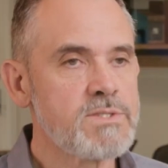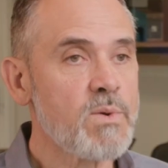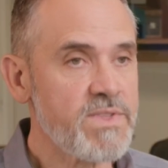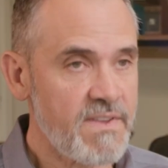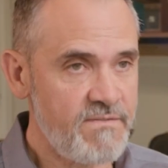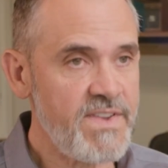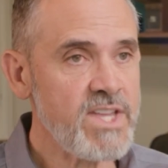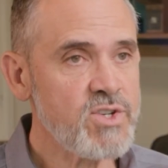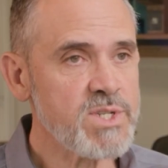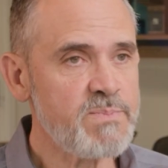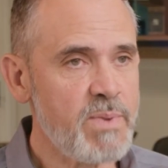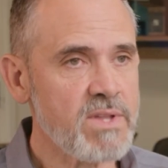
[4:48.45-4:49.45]
So with the
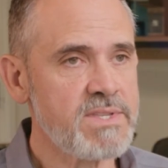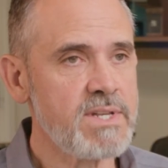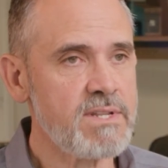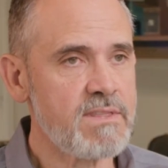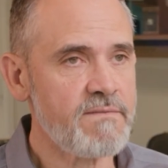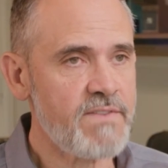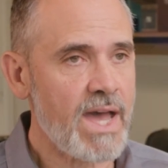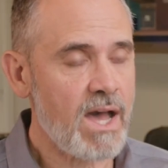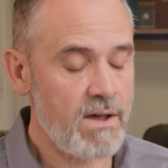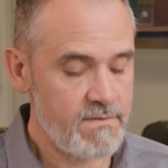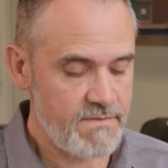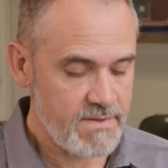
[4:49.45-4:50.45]
features built into the
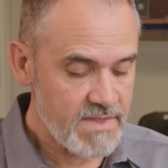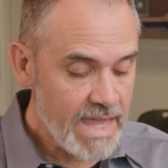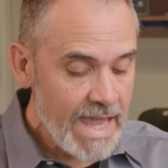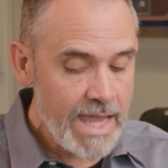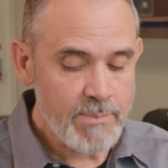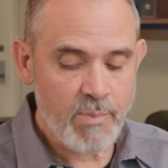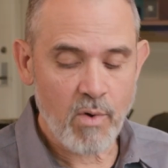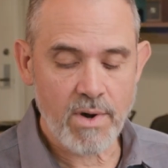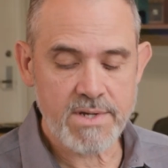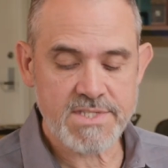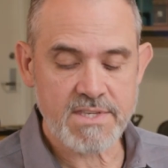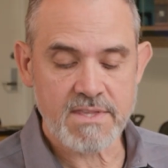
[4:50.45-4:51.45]
valve, the 8
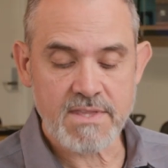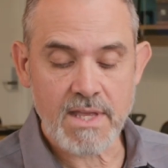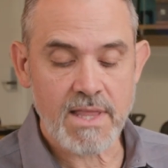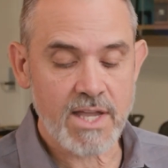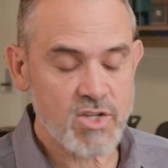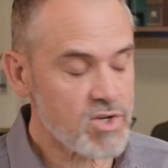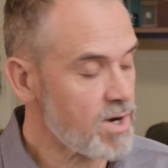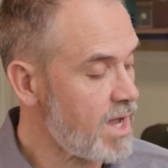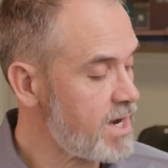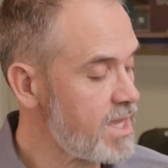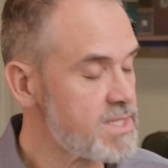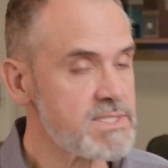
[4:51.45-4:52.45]
ports, the
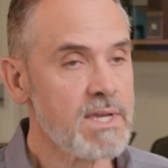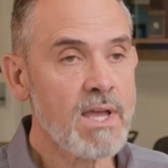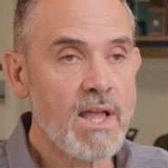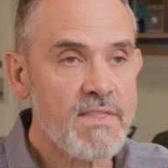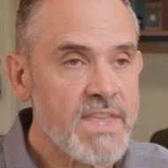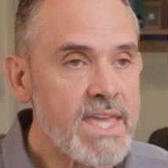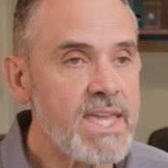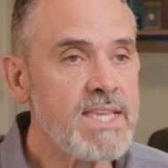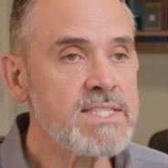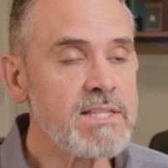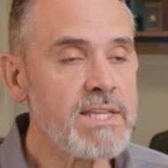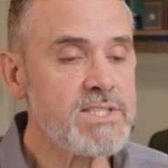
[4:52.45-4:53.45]
electronics, the
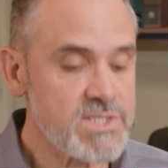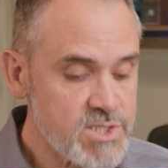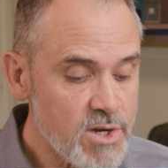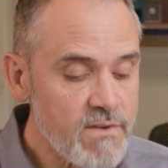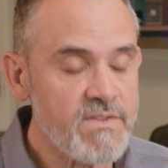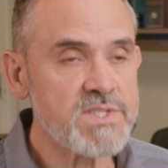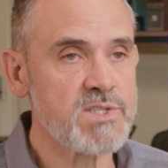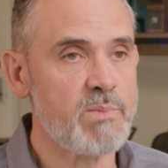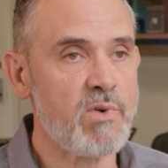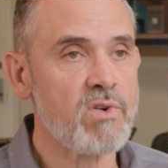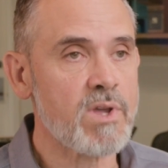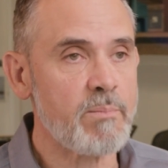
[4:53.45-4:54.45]
easily
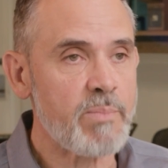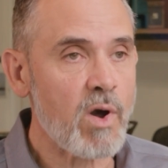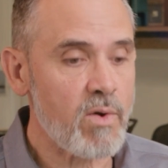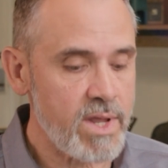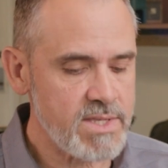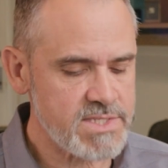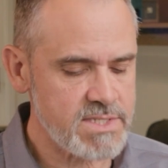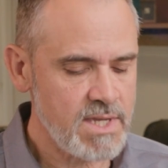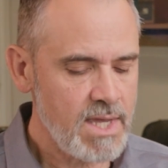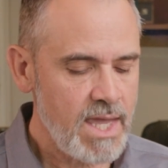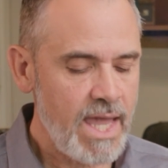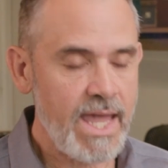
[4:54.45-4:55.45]
serviceable components,
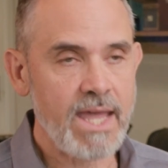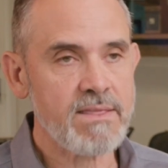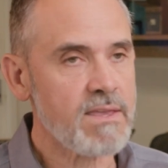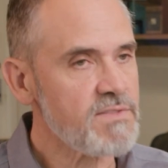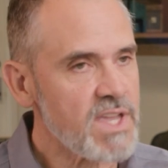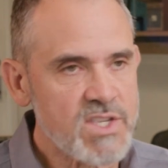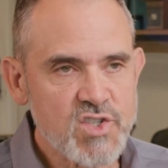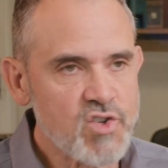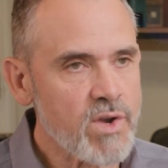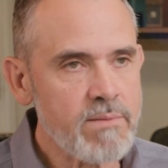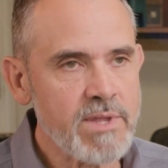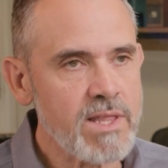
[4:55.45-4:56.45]
and the
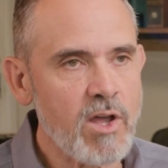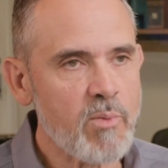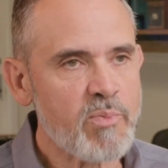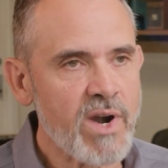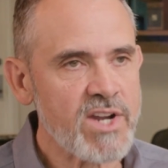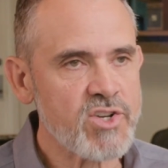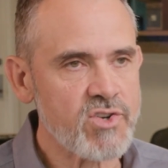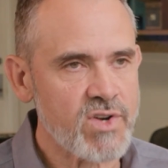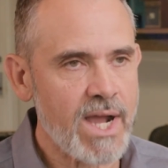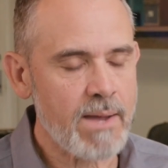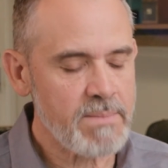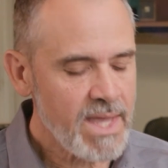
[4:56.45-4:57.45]
extremely low pressure
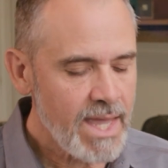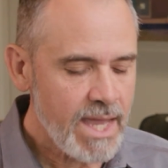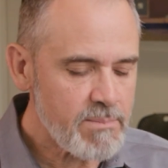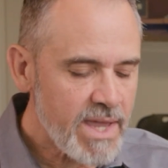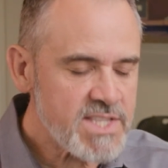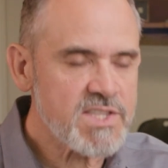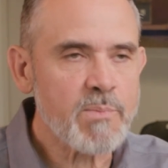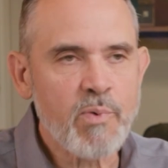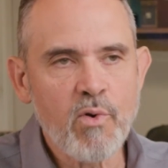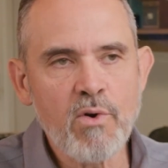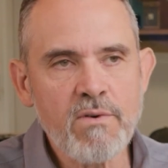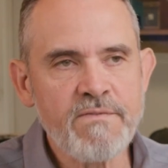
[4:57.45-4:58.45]
drop, it makes the
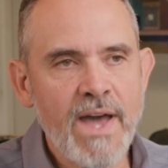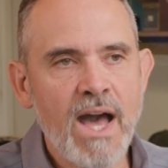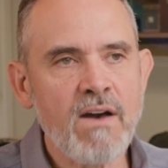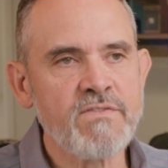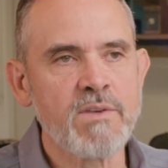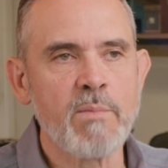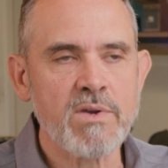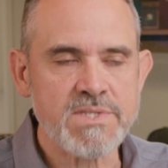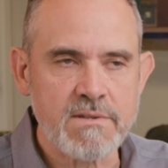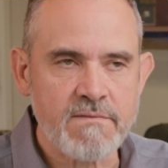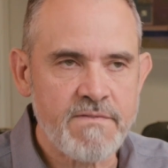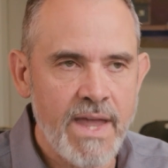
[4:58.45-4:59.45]
PUL valve the
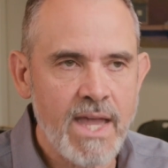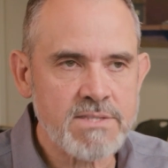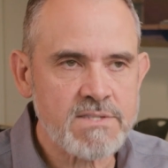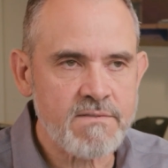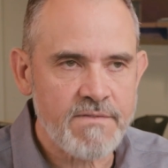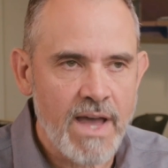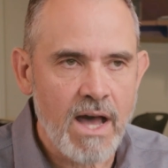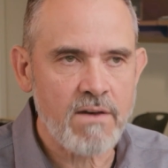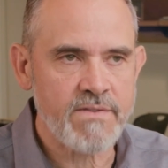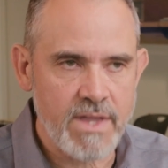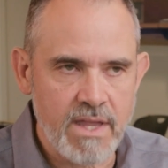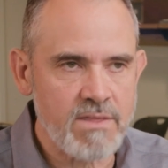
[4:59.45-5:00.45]
most advanced
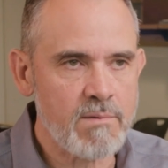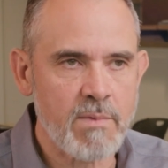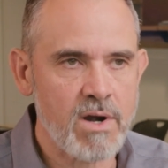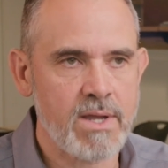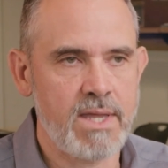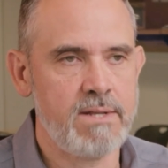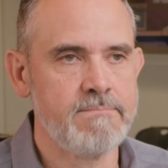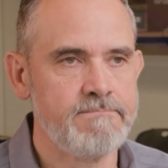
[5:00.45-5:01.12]
valve in the market.